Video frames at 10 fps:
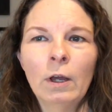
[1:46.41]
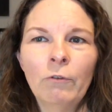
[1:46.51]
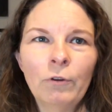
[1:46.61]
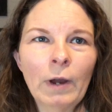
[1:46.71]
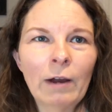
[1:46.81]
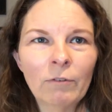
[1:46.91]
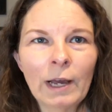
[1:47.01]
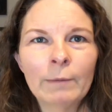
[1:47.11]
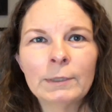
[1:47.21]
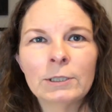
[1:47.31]
if you have
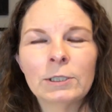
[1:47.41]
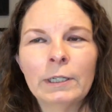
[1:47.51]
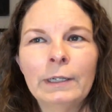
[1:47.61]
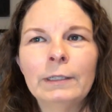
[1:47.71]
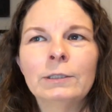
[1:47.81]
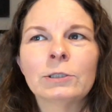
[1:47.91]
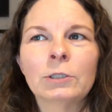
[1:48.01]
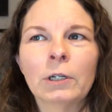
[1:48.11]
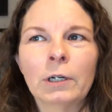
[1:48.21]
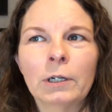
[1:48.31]
Lyme disease,
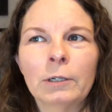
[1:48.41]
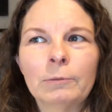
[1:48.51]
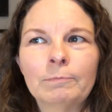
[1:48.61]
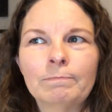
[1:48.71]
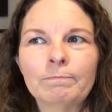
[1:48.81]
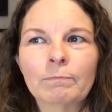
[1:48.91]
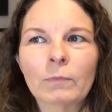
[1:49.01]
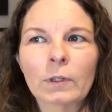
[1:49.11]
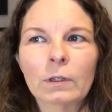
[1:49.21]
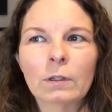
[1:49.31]
um,
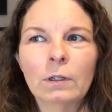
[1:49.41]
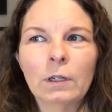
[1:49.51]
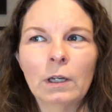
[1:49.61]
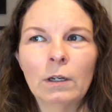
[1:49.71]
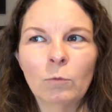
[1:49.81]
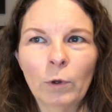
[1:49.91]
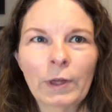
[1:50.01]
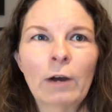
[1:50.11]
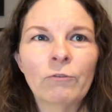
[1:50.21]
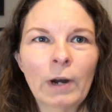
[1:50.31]

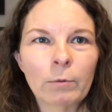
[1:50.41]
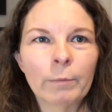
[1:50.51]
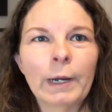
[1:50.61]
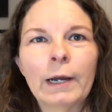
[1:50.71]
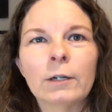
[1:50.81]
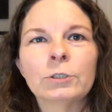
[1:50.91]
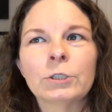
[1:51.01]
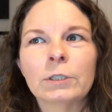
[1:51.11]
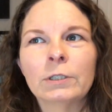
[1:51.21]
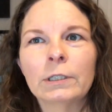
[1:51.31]
without
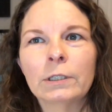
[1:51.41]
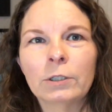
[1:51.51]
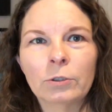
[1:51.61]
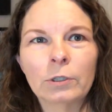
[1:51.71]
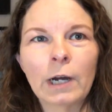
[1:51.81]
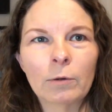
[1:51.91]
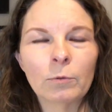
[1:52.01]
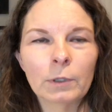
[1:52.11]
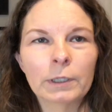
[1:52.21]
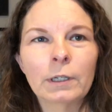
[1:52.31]
fibromyalgia, then you're not
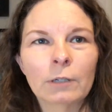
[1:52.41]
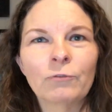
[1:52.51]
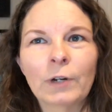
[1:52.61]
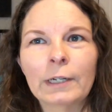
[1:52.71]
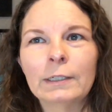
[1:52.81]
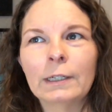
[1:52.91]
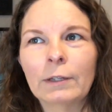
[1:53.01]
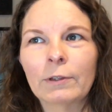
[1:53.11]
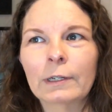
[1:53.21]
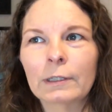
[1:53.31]
really gonna find
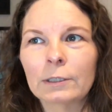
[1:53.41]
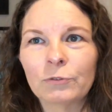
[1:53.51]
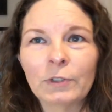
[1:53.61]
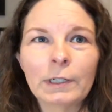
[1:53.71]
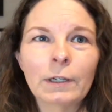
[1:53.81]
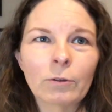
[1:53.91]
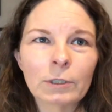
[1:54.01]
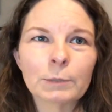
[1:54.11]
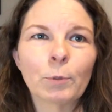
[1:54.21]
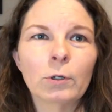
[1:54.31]
anything in this video
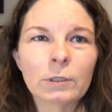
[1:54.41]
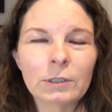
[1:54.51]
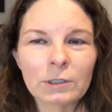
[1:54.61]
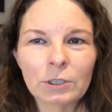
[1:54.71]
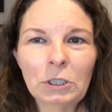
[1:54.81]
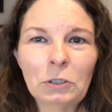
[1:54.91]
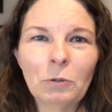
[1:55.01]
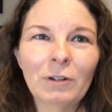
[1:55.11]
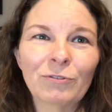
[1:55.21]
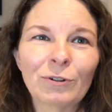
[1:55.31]
that's pertinent to you,
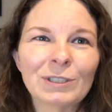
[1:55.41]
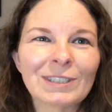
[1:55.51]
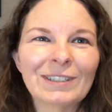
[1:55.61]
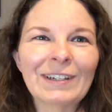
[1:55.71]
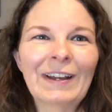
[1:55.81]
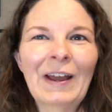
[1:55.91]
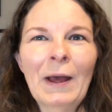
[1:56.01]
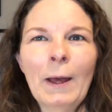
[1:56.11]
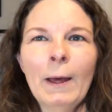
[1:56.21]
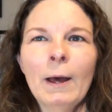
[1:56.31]
fortunately.
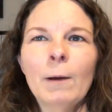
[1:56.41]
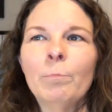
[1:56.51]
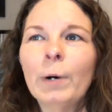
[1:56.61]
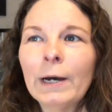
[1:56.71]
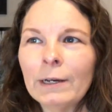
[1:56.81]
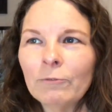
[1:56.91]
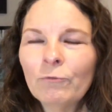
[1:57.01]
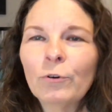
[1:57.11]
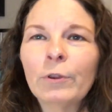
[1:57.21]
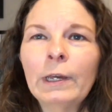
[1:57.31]
But
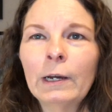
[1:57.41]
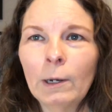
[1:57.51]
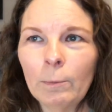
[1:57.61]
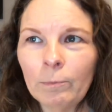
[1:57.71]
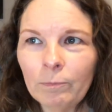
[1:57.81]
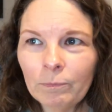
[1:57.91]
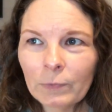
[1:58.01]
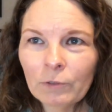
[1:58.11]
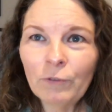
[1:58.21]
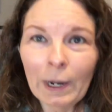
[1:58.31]
for the um,
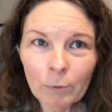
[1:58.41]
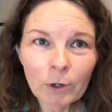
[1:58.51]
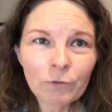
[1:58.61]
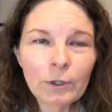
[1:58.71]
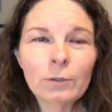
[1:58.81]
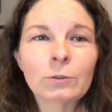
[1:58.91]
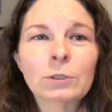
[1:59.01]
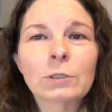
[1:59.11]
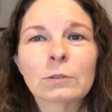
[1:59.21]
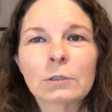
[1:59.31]
fibro
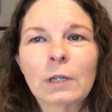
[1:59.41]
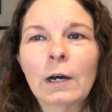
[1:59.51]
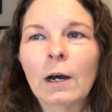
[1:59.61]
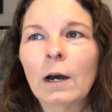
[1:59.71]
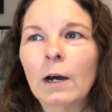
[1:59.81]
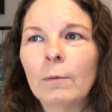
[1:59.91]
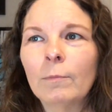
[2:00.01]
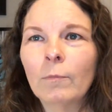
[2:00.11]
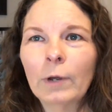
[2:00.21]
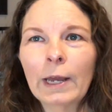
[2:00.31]
folks,
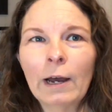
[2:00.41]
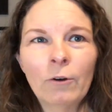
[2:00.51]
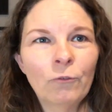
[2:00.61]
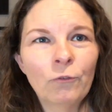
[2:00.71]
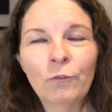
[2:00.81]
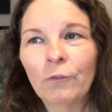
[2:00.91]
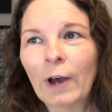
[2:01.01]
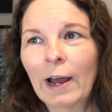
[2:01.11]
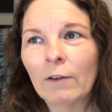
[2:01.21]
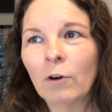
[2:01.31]
um, we have,
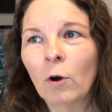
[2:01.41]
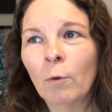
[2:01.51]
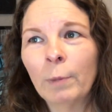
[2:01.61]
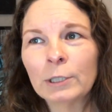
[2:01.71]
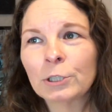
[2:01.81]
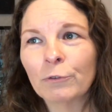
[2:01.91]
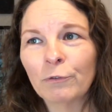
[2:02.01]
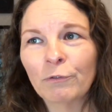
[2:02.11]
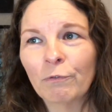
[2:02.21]
I have a whole bunch of